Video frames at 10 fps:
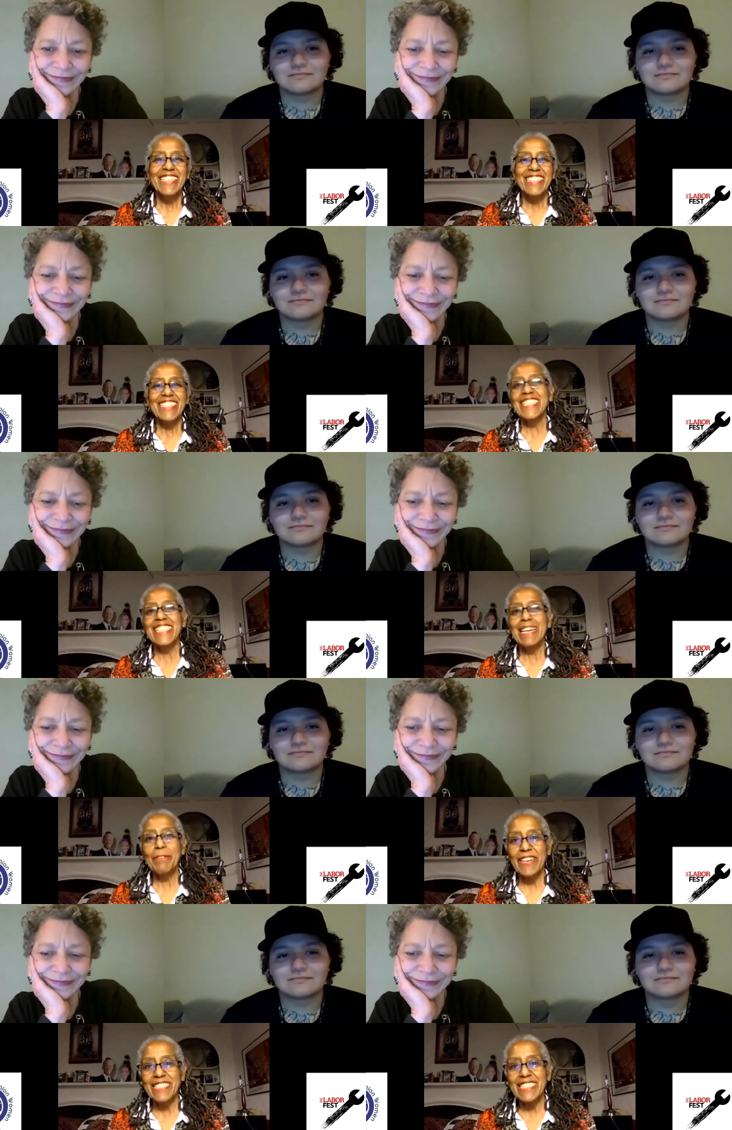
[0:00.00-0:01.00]
Speaker 1: The DC Labor
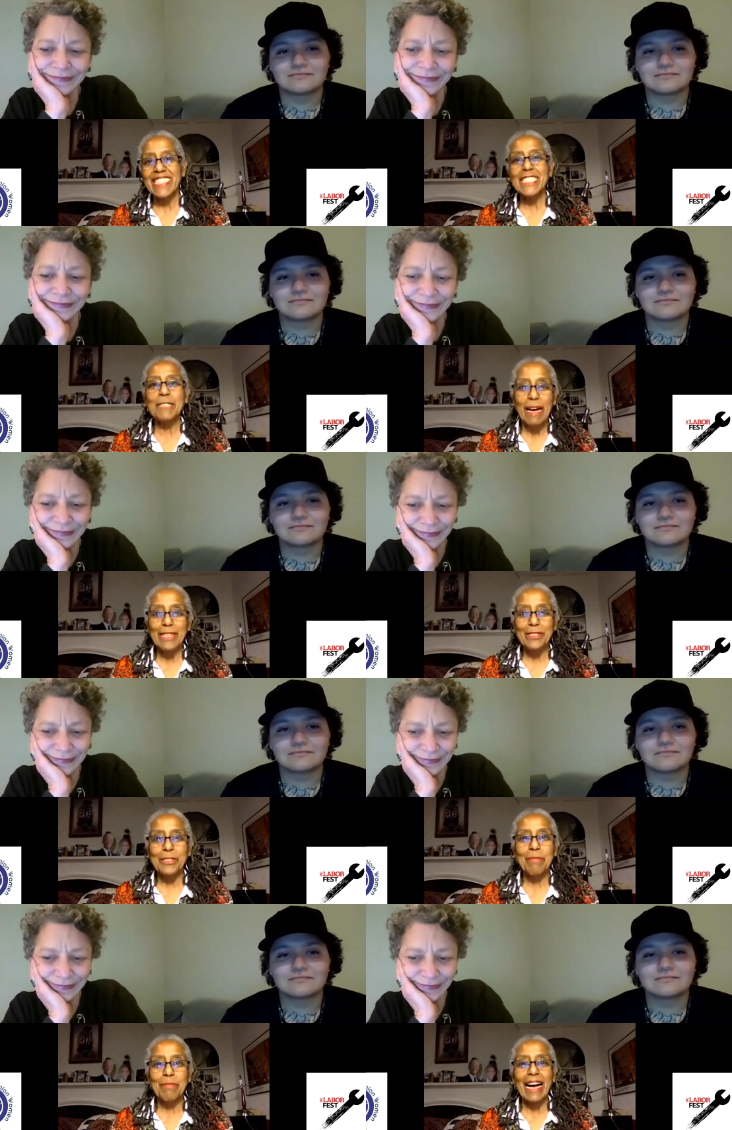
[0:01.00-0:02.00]
Fest is
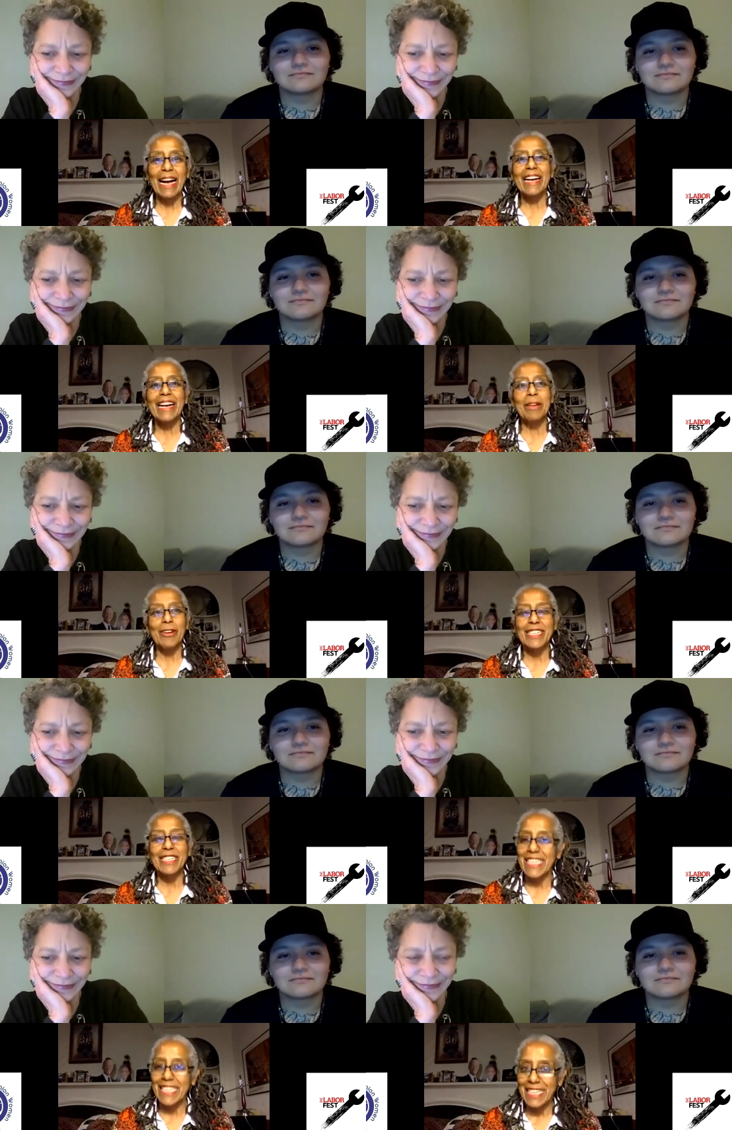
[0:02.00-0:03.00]
sponsored by
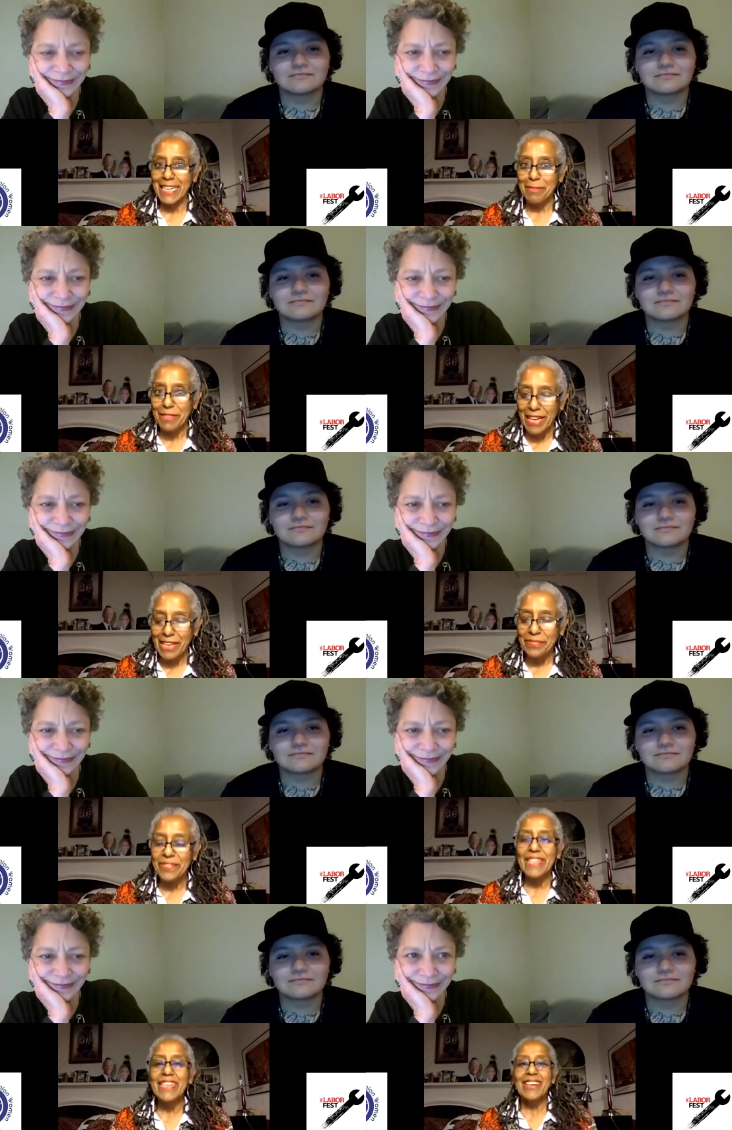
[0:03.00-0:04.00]
American Income Life.
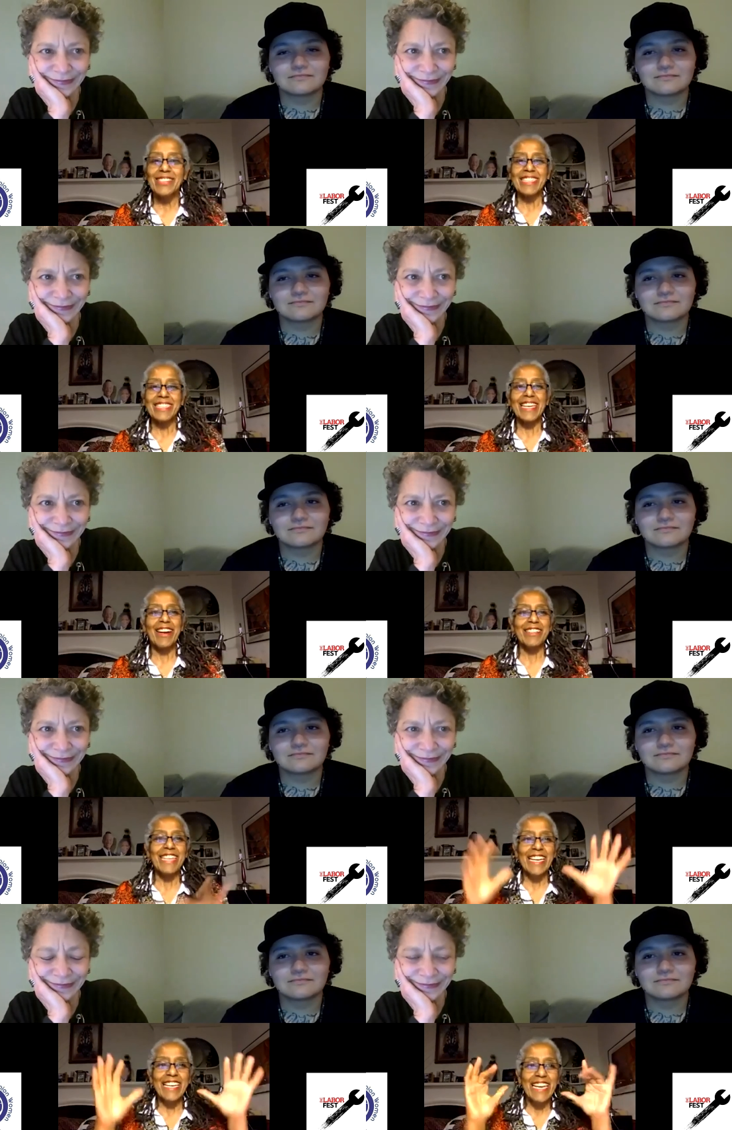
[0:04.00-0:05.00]
I'd like to thank our
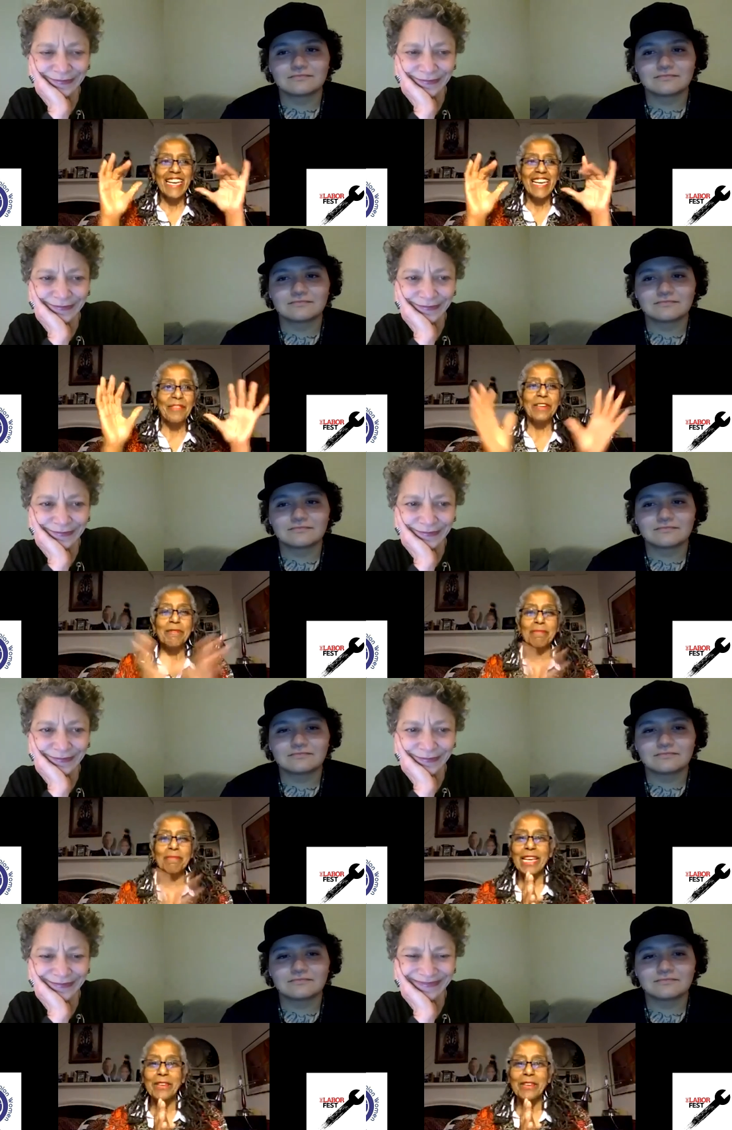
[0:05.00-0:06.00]
techie, Evan.
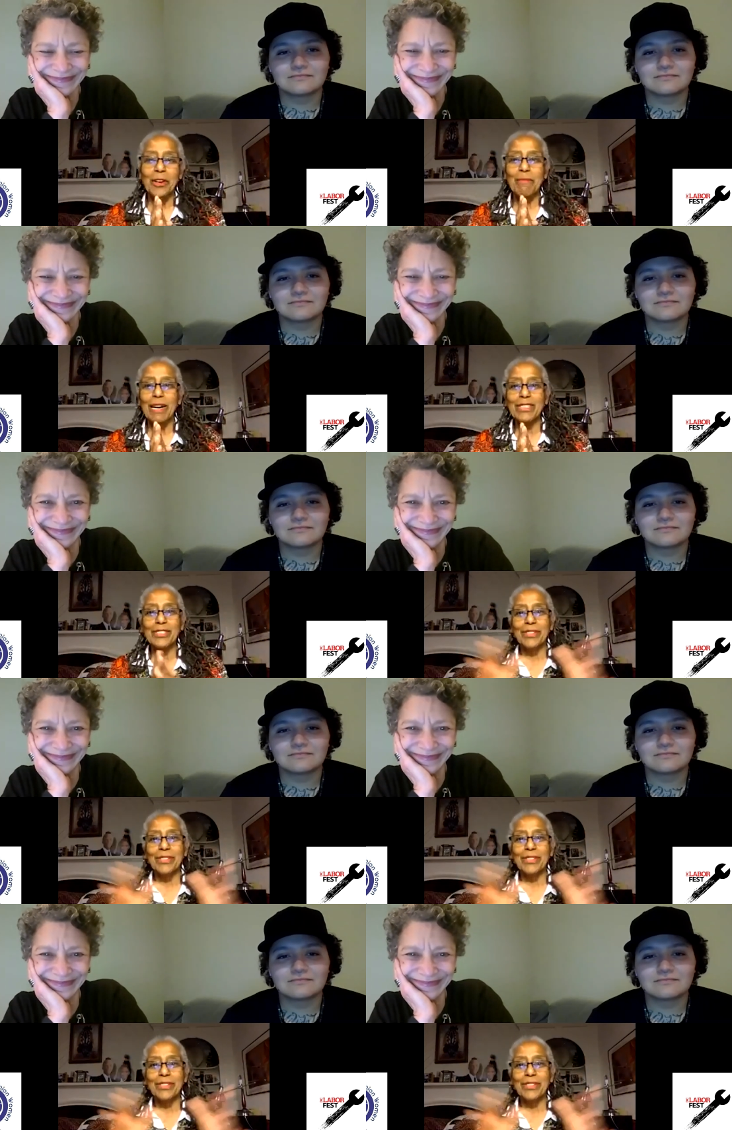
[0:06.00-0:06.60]
Thank you very much.